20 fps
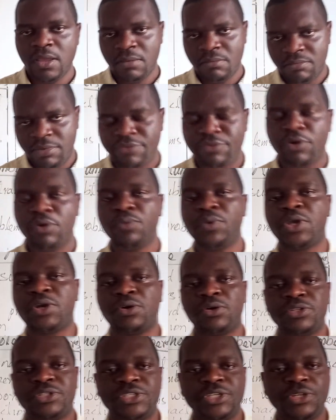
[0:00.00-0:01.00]
Before we
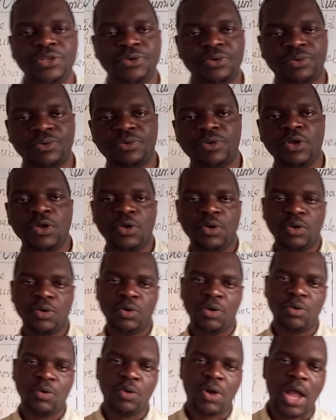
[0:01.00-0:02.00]
continue,
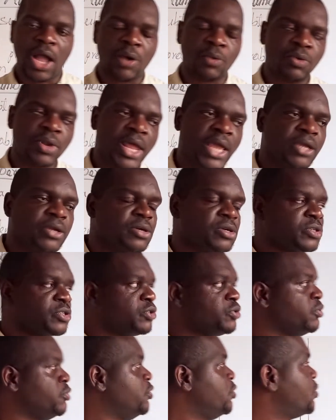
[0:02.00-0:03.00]
I would like us
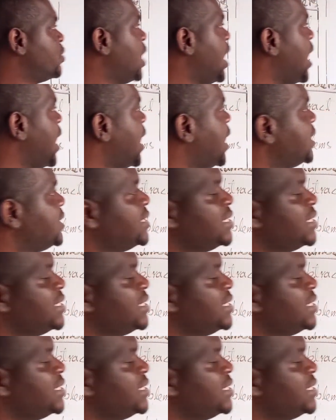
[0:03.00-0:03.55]
to look at